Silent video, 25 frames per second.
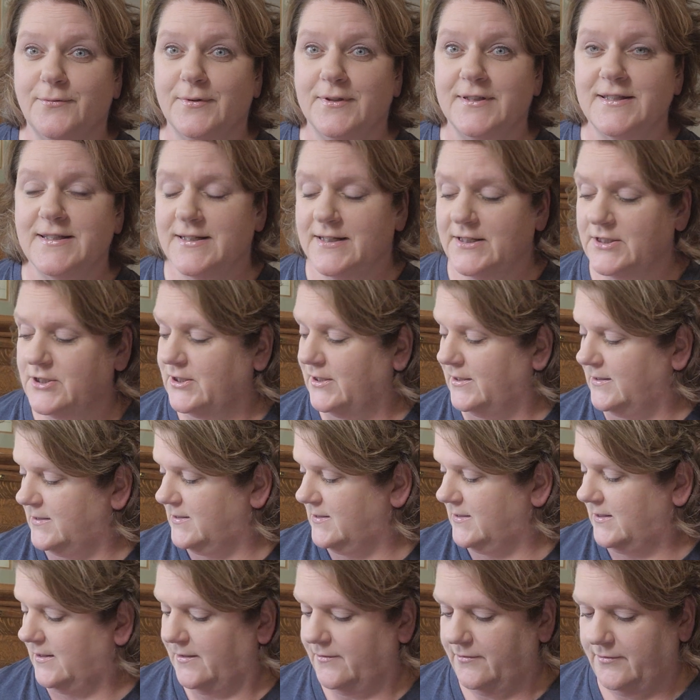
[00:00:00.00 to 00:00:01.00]
with stitching
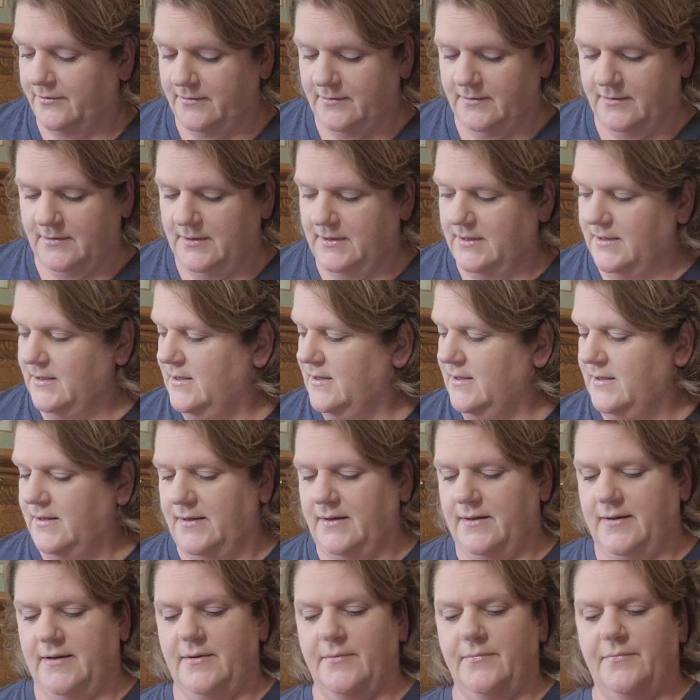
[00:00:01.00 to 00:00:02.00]
stuff.
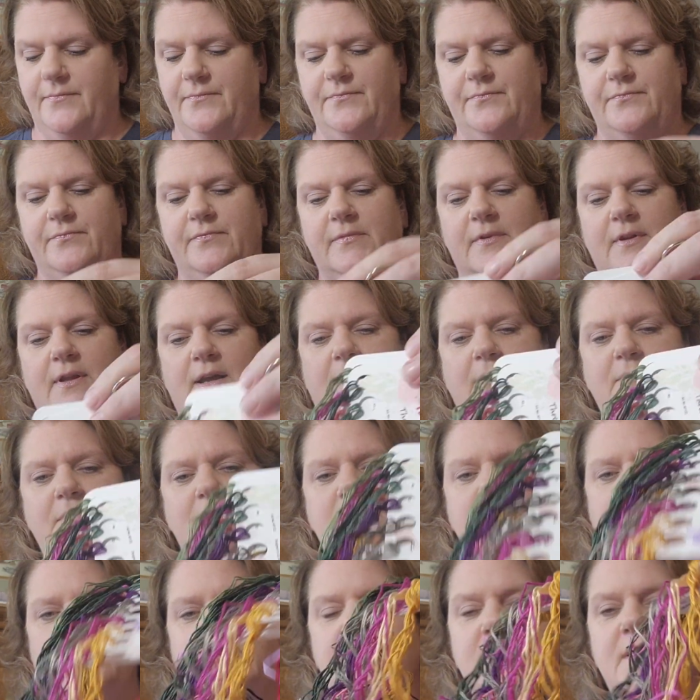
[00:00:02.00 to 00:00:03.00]
I'm
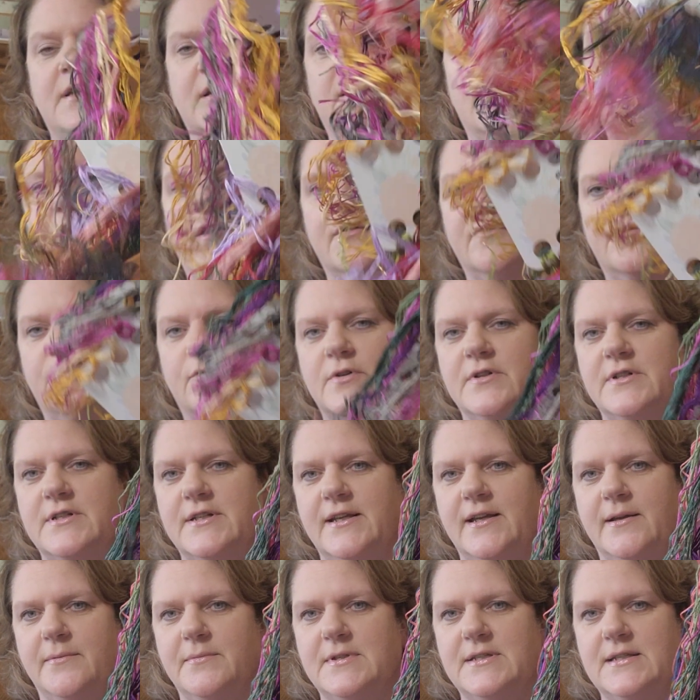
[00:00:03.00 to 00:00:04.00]
just using the called for
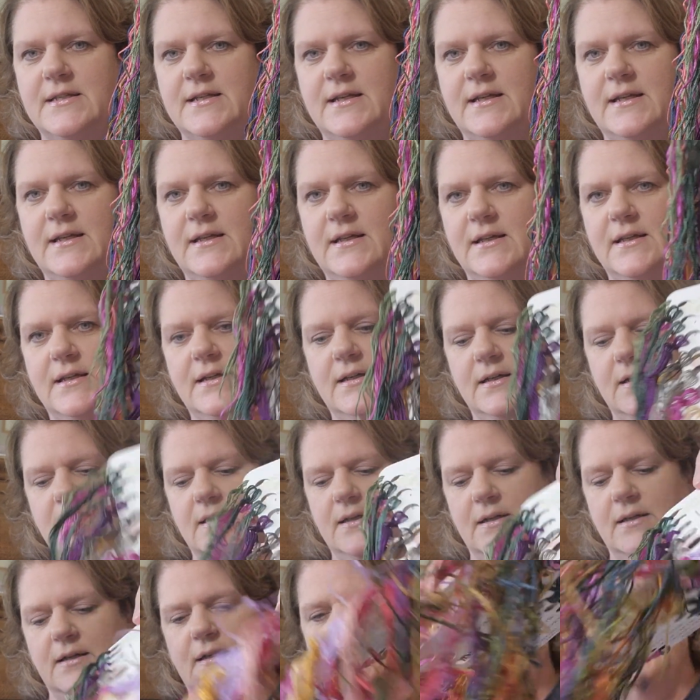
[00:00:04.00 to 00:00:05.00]
DMC.
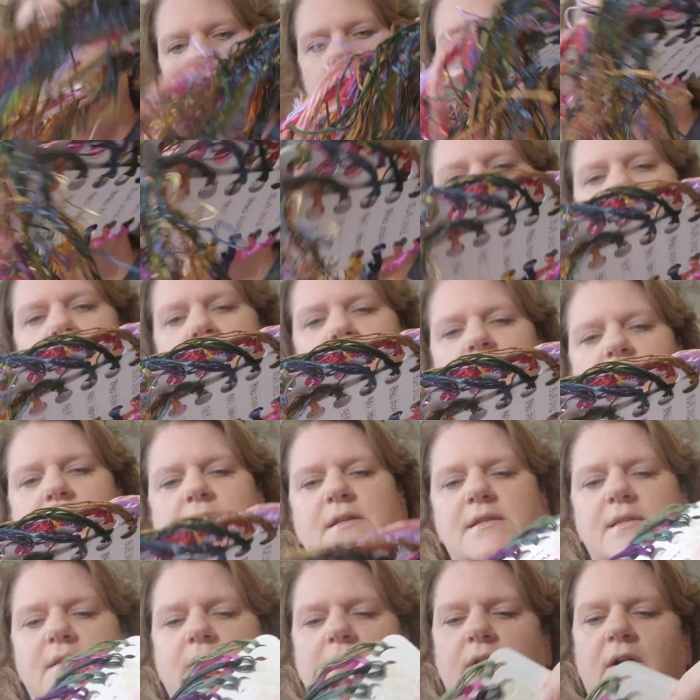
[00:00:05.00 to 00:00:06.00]
I put it on
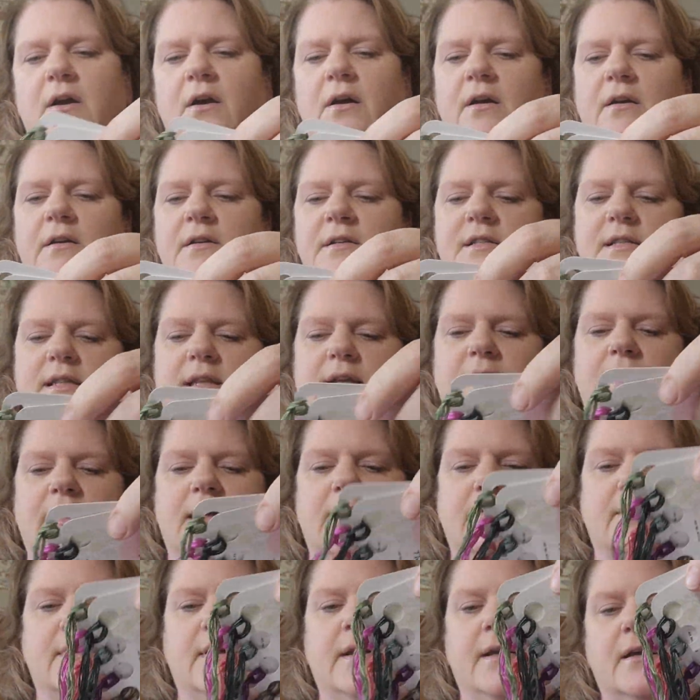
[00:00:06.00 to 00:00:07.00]
these little cards thinking
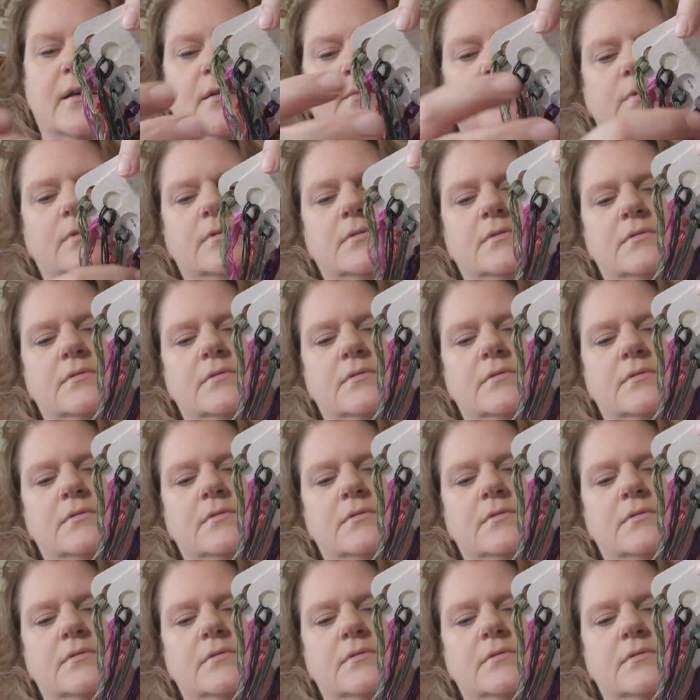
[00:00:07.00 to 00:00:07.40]
it would help